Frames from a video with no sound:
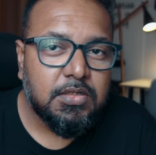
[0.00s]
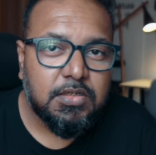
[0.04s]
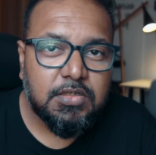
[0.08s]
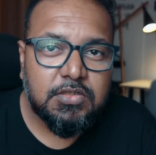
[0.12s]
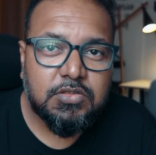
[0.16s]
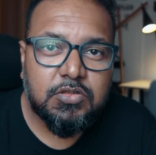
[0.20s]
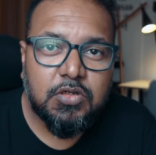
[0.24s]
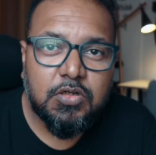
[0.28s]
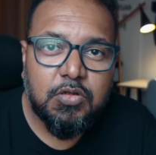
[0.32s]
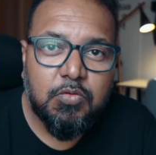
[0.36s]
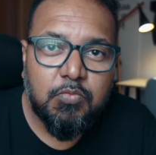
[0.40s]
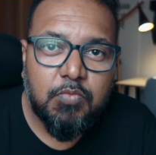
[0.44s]
There
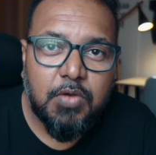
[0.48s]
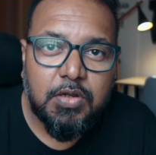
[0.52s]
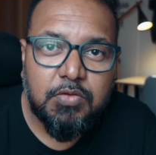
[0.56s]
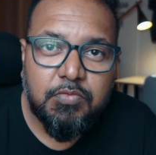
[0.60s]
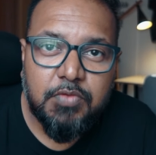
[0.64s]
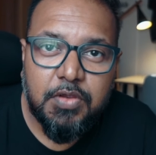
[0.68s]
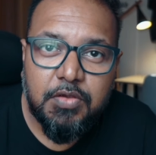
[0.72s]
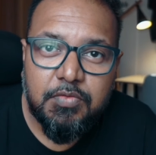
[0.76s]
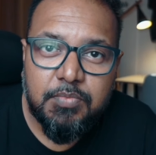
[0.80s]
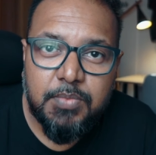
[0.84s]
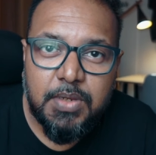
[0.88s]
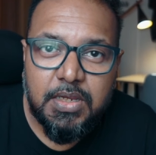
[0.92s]
is only one
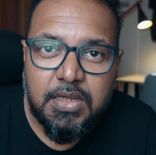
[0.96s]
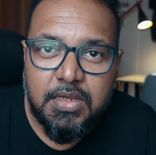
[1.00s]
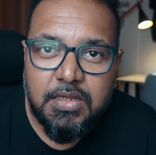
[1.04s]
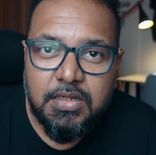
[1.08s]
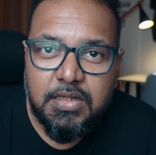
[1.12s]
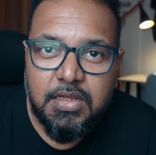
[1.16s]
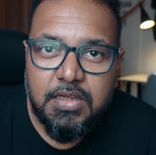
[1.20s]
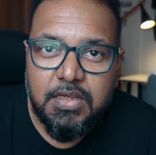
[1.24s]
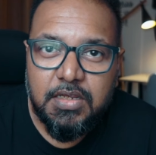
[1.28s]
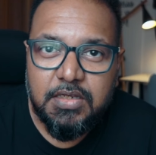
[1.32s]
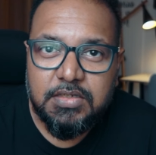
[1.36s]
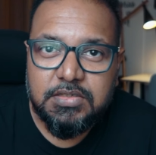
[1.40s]
way of making
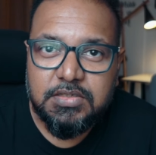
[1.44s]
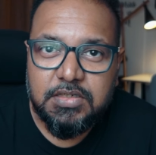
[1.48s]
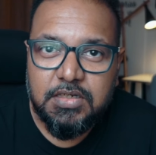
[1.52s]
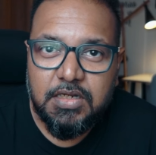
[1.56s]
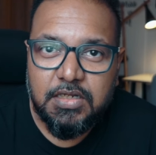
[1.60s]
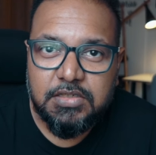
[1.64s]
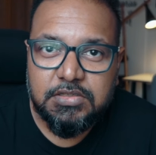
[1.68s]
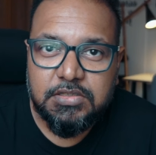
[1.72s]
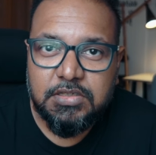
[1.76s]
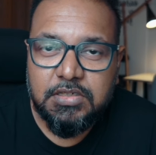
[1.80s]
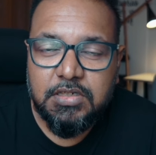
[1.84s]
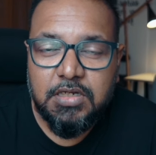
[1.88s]
the hair
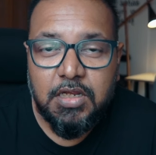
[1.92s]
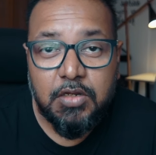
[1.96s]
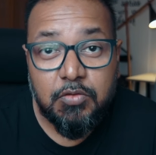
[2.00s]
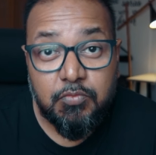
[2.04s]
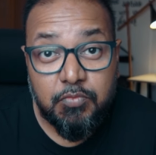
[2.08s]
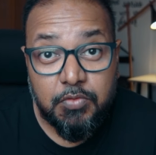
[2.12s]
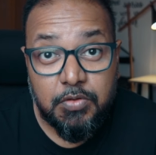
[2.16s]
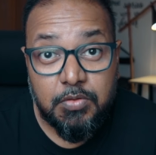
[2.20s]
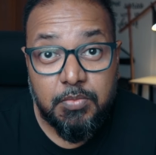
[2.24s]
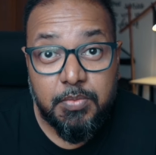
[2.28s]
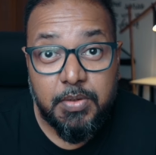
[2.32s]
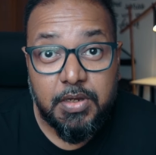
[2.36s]
selection,
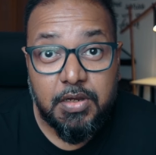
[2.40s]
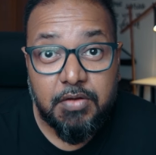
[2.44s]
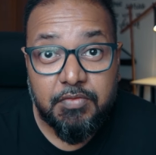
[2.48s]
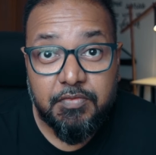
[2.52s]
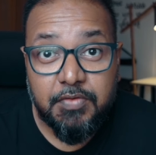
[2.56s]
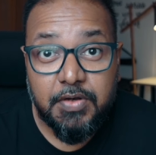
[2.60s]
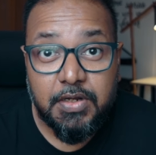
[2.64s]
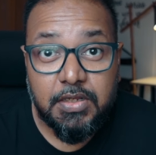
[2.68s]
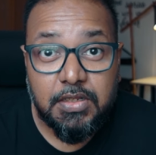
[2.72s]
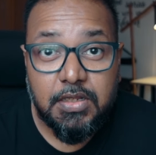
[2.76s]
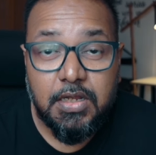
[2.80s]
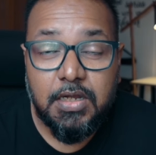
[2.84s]
and we will be
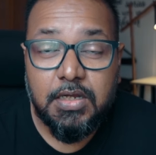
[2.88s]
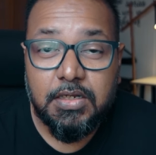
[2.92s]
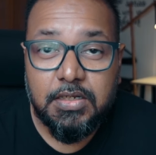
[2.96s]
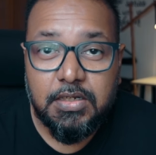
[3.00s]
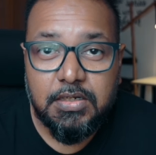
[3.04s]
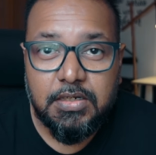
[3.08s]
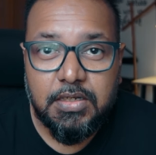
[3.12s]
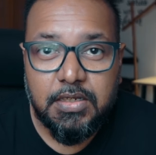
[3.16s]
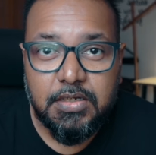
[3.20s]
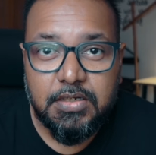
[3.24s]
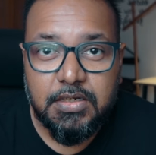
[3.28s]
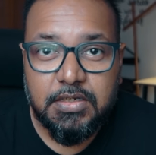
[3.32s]
covering the
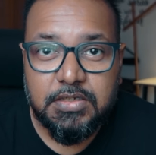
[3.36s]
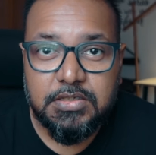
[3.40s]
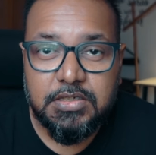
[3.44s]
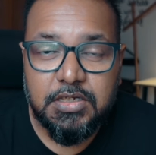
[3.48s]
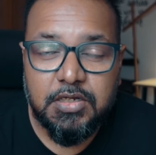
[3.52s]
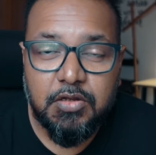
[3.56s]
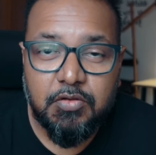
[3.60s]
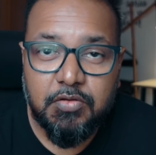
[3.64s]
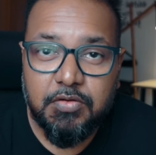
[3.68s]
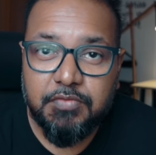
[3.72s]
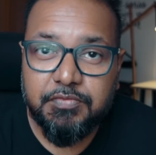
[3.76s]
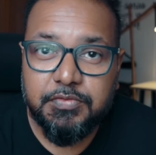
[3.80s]
other techniques
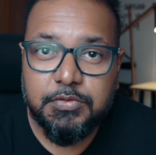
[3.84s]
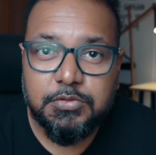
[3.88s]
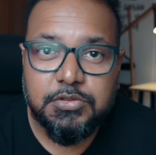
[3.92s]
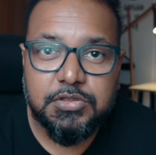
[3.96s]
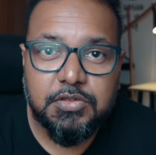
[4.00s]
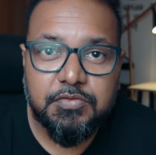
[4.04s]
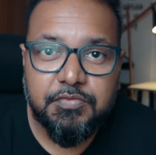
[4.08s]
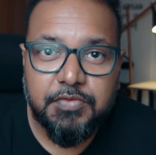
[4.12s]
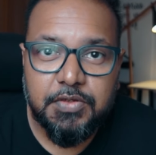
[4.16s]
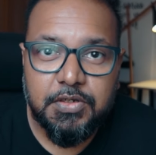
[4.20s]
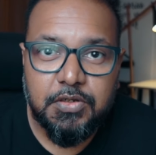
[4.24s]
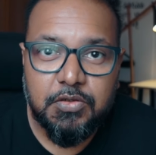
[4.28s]
in our
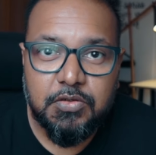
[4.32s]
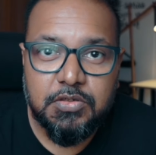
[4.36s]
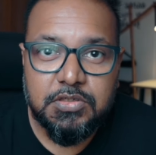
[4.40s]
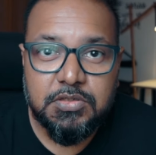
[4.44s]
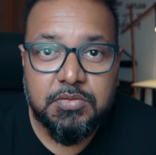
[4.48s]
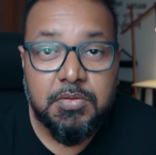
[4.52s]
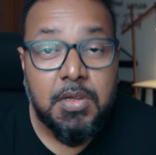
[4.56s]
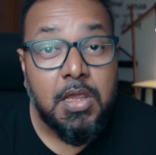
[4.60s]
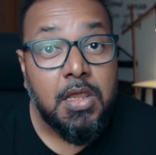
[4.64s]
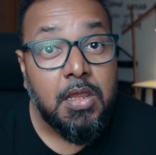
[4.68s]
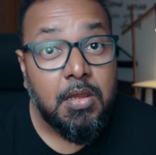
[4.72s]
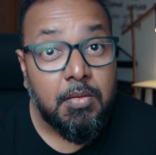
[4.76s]
future
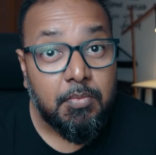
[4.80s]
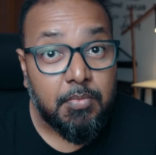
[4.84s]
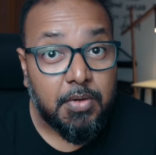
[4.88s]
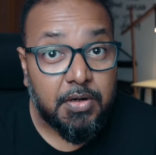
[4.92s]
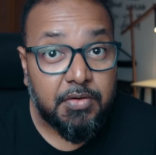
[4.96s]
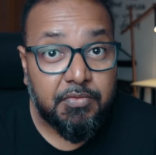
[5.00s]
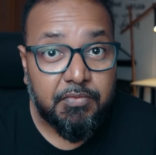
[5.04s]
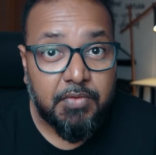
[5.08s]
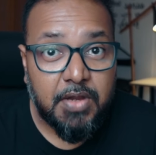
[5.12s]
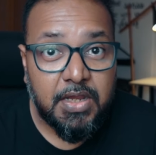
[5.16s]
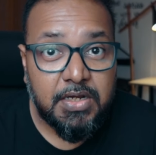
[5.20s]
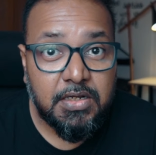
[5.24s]
videos.
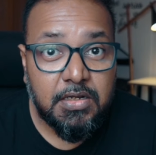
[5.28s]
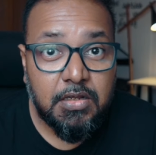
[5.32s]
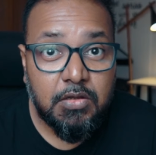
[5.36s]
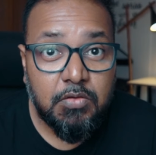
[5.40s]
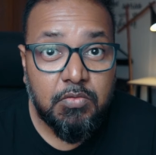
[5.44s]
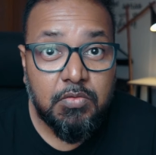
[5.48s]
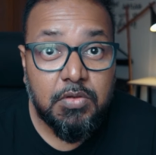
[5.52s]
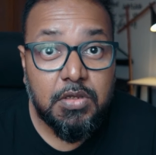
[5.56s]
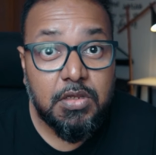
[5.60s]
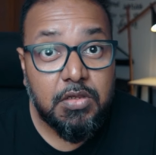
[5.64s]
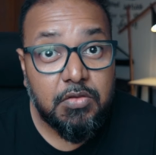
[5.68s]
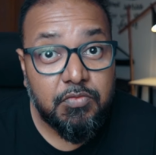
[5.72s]
But right
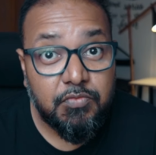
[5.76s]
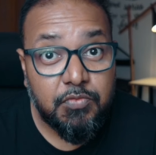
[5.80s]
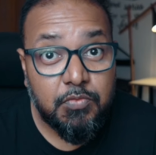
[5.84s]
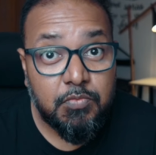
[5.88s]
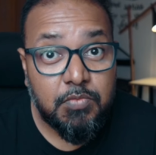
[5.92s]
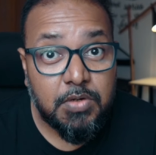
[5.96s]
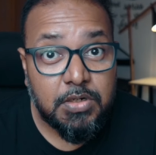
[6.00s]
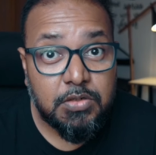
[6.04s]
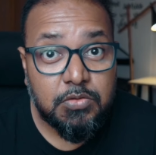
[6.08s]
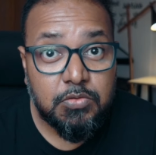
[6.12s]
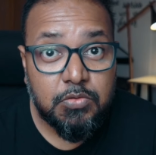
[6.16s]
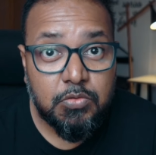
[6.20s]
now, if you
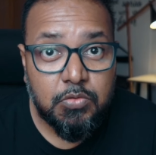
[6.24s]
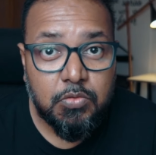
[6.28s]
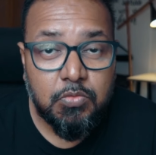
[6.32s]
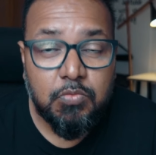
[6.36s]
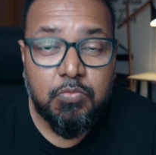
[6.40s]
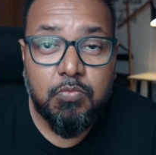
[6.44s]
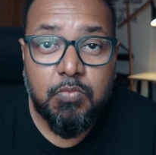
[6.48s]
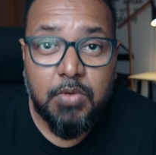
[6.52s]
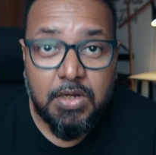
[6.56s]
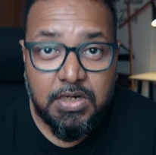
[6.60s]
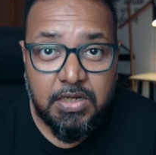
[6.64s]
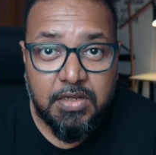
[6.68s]
want to know
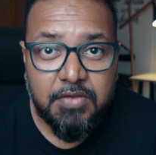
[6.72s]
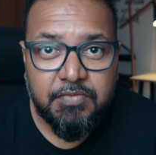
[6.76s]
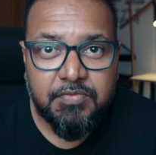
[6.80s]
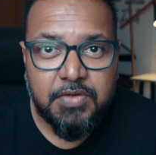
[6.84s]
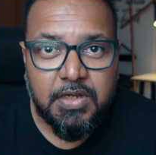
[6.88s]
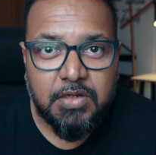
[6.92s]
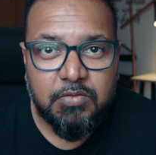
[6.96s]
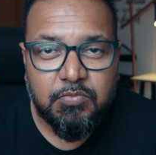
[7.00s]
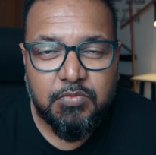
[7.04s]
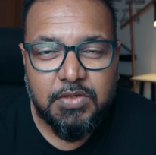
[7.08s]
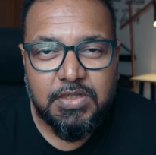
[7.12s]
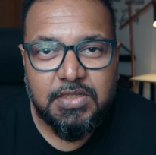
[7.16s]
what I have
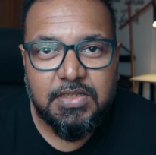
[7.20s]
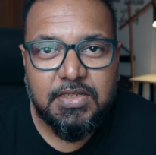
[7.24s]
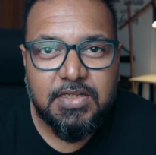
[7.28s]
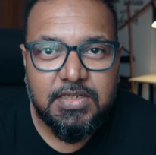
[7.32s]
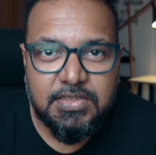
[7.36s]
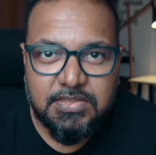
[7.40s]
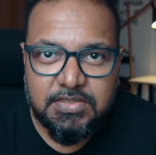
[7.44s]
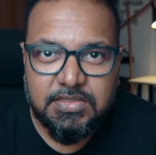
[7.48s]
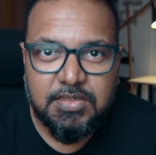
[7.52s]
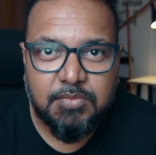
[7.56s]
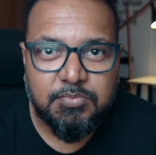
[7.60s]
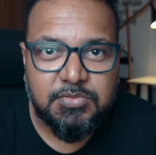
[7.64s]
done with
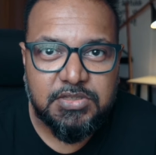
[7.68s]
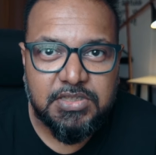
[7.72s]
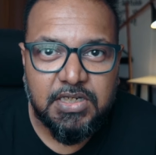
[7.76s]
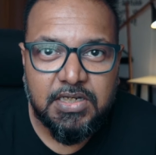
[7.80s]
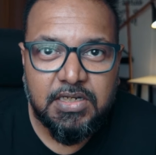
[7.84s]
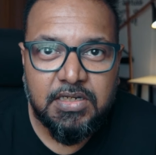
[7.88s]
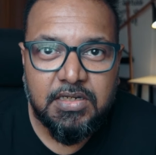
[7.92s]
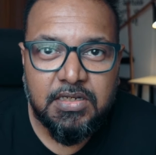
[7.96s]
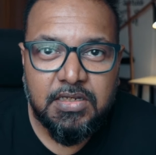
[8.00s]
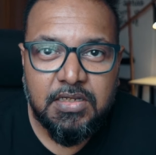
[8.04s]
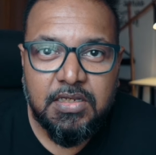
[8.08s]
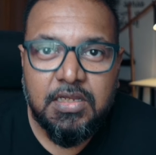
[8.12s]
this
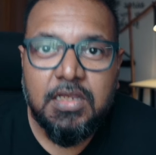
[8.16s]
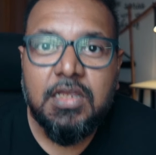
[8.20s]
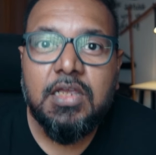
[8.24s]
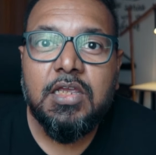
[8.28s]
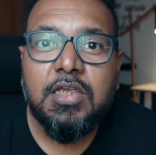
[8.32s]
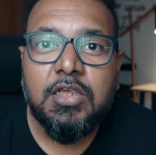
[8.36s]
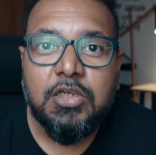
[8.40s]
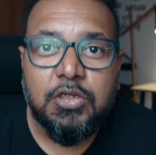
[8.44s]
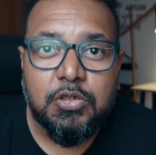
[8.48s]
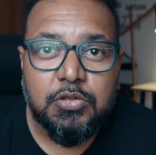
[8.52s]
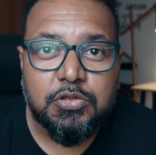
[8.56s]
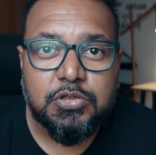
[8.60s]
subject,
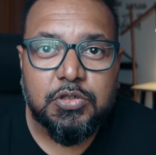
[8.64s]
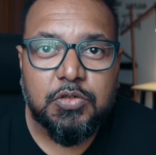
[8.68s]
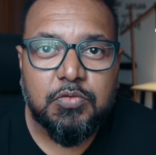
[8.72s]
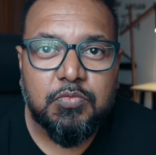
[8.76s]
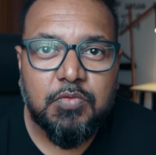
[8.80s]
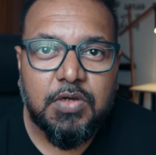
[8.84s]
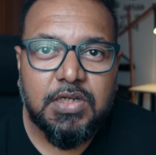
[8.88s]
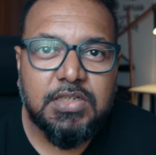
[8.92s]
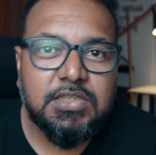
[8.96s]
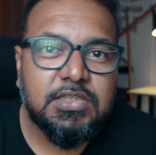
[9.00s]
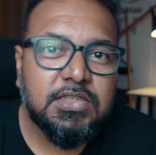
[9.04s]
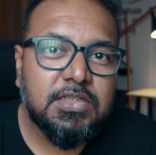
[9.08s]
you should
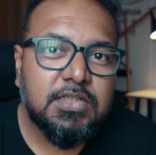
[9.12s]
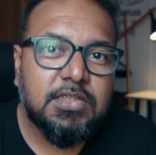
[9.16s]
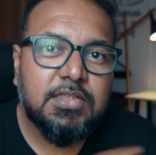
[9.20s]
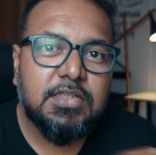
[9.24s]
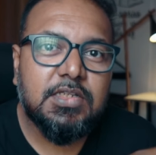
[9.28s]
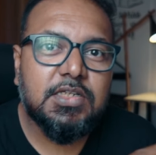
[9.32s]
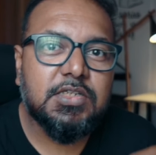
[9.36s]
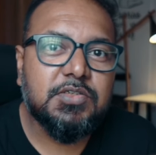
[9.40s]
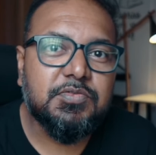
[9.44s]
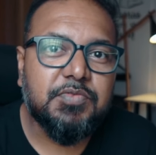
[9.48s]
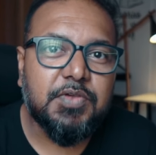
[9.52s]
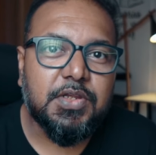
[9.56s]
watch
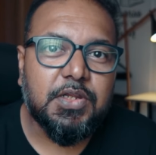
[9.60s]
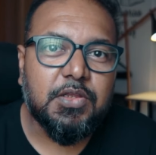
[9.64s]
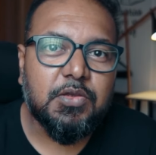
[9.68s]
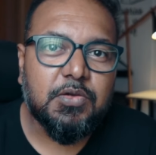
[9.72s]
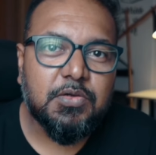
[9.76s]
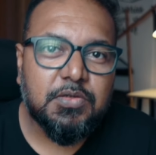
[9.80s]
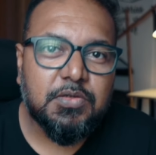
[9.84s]
this video.